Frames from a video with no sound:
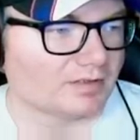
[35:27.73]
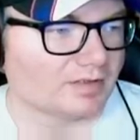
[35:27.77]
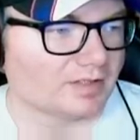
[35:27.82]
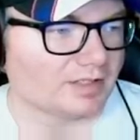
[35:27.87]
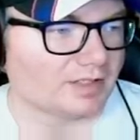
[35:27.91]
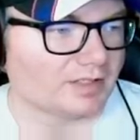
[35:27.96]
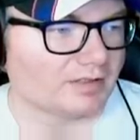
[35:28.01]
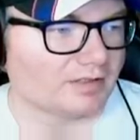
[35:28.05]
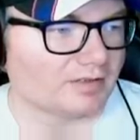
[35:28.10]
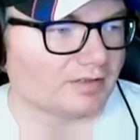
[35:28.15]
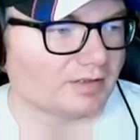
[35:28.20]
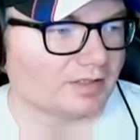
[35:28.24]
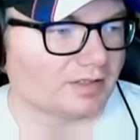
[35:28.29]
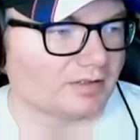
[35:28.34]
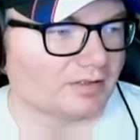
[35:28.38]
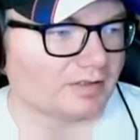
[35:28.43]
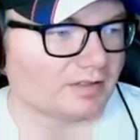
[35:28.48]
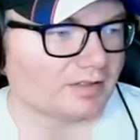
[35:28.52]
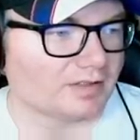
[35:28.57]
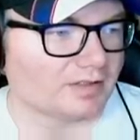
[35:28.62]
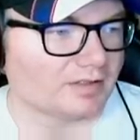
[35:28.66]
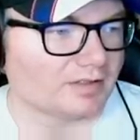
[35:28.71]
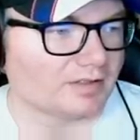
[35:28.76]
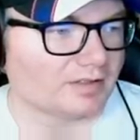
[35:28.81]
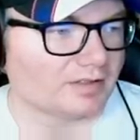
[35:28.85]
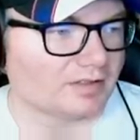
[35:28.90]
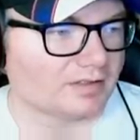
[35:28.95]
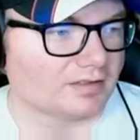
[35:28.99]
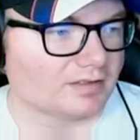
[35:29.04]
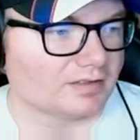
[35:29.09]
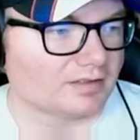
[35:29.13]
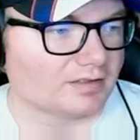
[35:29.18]
Alright, alright, alright.
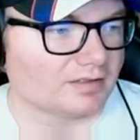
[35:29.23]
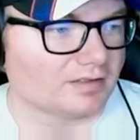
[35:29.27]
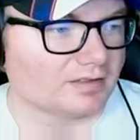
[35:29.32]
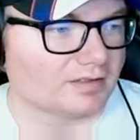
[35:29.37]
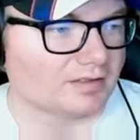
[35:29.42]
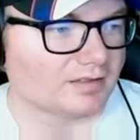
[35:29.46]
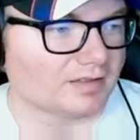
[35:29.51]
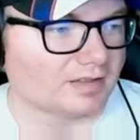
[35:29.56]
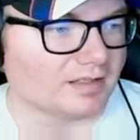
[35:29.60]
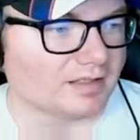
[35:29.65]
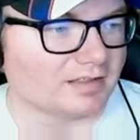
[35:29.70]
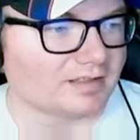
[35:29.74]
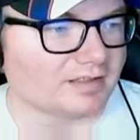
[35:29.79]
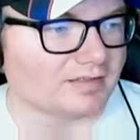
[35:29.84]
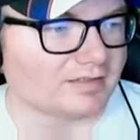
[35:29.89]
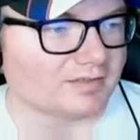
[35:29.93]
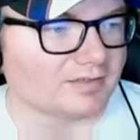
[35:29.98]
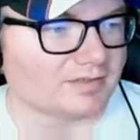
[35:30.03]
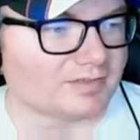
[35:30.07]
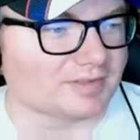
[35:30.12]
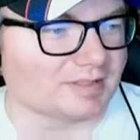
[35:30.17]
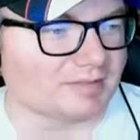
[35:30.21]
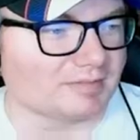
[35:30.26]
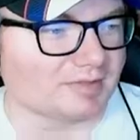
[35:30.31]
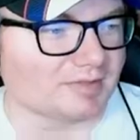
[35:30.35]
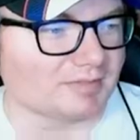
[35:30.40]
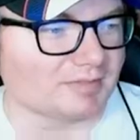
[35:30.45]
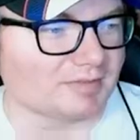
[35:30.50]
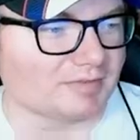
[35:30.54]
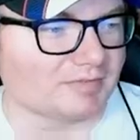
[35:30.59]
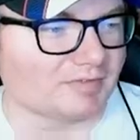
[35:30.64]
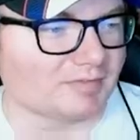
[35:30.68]
I thought I could loosen
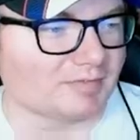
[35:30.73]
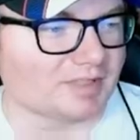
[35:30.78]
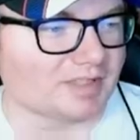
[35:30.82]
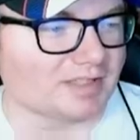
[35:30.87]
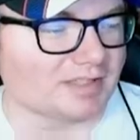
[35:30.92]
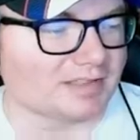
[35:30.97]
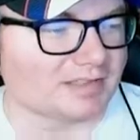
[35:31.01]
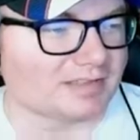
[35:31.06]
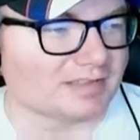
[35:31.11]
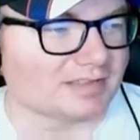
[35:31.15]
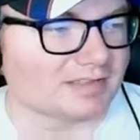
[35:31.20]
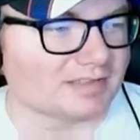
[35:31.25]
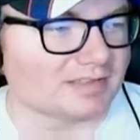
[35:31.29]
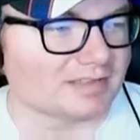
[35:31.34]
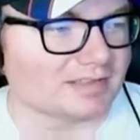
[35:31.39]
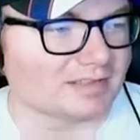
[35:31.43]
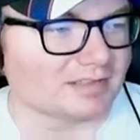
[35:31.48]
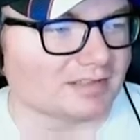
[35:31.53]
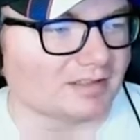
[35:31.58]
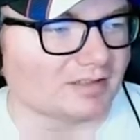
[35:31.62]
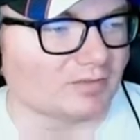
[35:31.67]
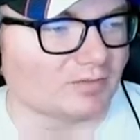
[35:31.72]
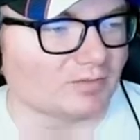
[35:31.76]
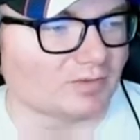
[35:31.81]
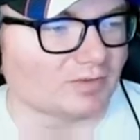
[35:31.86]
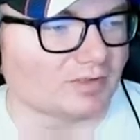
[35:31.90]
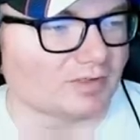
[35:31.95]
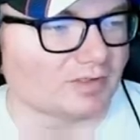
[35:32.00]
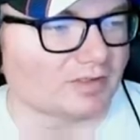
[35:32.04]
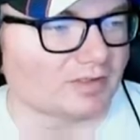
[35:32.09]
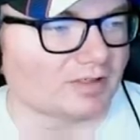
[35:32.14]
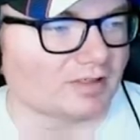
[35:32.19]
him up from a distance. Did not
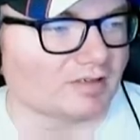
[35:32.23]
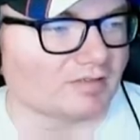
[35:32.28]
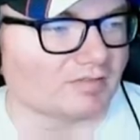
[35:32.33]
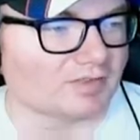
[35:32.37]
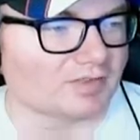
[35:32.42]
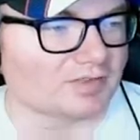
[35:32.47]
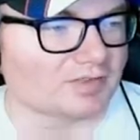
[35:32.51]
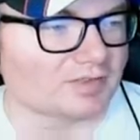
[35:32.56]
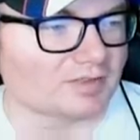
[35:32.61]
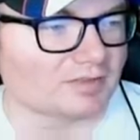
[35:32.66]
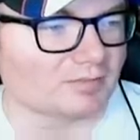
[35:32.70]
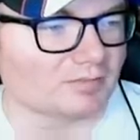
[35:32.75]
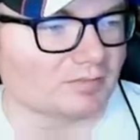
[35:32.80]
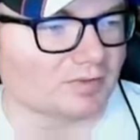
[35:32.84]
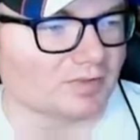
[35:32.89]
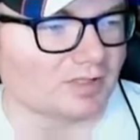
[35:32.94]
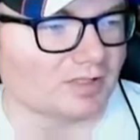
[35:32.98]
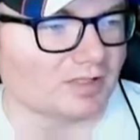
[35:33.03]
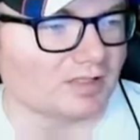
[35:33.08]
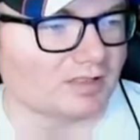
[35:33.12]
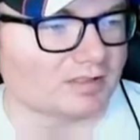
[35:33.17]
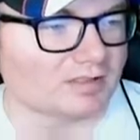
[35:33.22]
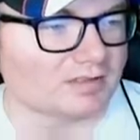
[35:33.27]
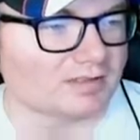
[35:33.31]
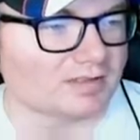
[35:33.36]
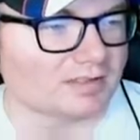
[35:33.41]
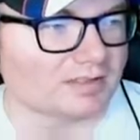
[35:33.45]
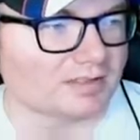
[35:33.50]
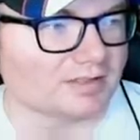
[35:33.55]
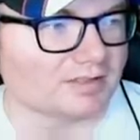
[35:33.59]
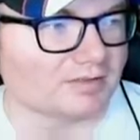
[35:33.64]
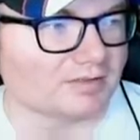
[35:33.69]
work. Harvick's going to block
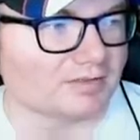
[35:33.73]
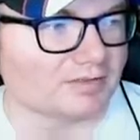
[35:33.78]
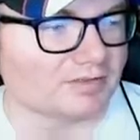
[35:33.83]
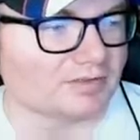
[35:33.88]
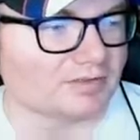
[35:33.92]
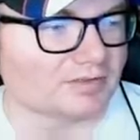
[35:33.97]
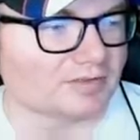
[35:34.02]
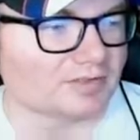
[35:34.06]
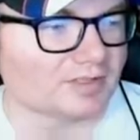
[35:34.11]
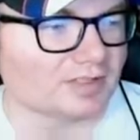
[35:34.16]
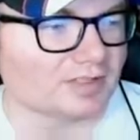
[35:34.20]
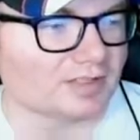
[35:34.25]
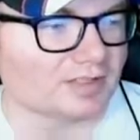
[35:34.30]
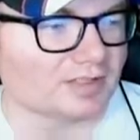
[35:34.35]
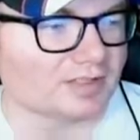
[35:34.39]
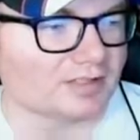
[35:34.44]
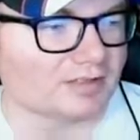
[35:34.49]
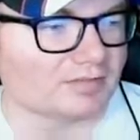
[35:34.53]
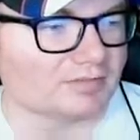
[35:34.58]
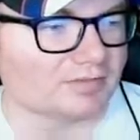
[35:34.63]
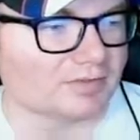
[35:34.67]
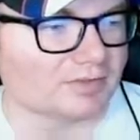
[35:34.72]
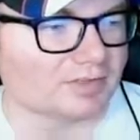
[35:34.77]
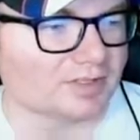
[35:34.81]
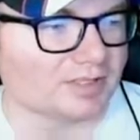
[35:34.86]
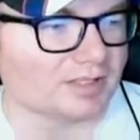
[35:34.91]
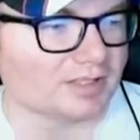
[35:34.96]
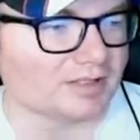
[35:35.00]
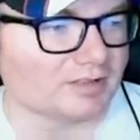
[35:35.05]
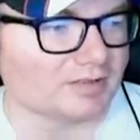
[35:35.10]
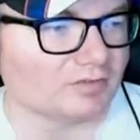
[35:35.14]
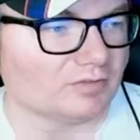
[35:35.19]
us here, which is not going to really
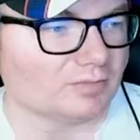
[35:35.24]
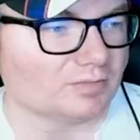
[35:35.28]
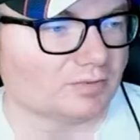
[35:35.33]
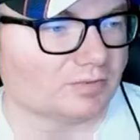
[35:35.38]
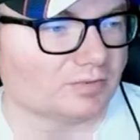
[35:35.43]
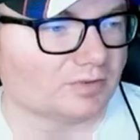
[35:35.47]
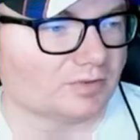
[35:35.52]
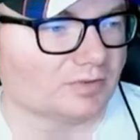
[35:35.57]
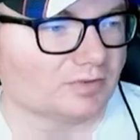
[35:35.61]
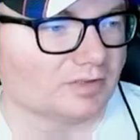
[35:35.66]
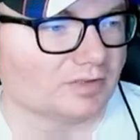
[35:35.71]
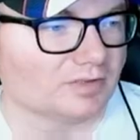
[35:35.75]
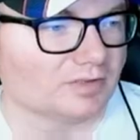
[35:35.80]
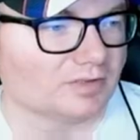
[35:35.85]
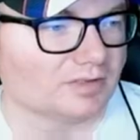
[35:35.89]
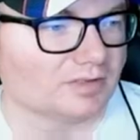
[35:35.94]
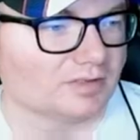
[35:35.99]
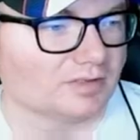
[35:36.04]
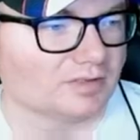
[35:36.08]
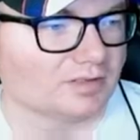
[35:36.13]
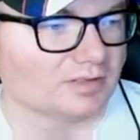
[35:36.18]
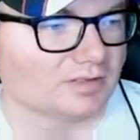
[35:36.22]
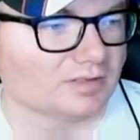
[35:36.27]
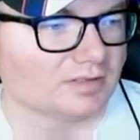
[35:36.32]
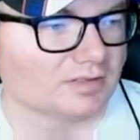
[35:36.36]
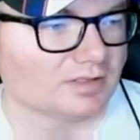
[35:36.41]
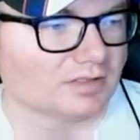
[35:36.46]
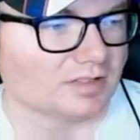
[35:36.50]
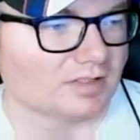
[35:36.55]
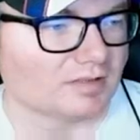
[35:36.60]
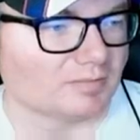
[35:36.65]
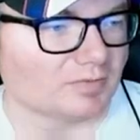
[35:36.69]
help.
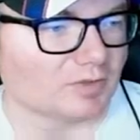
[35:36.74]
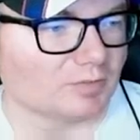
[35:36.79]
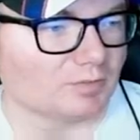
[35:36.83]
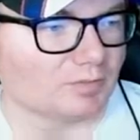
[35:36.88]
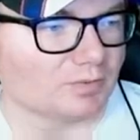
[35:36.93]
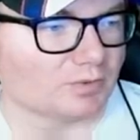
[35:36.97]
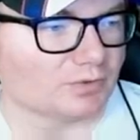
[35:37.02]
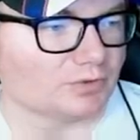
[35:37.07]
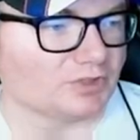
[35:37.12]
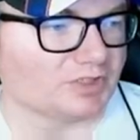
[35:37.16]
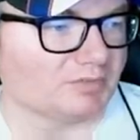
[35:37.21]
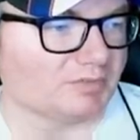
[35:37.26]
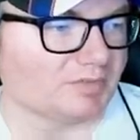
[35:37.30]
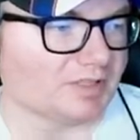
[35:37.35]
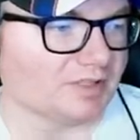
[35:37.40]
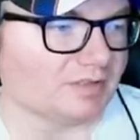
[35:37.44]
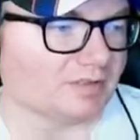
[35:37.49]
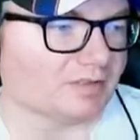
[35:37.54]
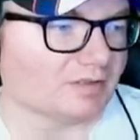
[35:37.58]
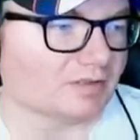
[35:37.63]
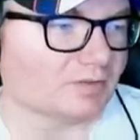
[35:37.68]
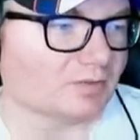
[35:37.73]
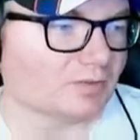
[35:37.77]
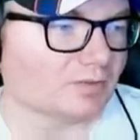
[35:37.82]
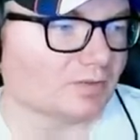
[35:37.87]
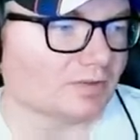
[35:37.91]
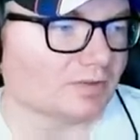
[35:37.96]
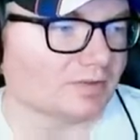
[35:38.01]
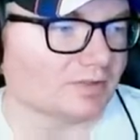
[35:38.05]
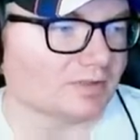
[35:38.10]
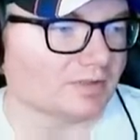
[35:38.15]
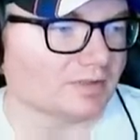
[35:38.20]
I'm going to push him into the
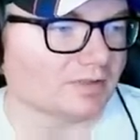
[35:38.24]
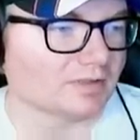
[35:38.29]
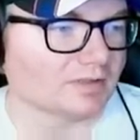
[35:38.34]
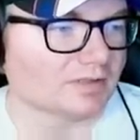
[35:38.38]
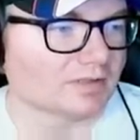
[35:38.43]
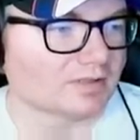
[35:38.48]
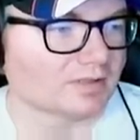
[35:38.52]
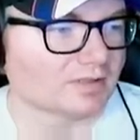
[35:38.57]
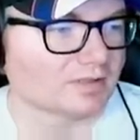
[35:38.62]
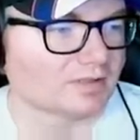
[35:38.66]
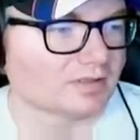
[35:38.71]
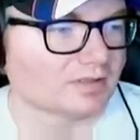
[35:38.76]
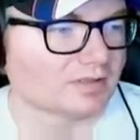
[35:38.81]
corner.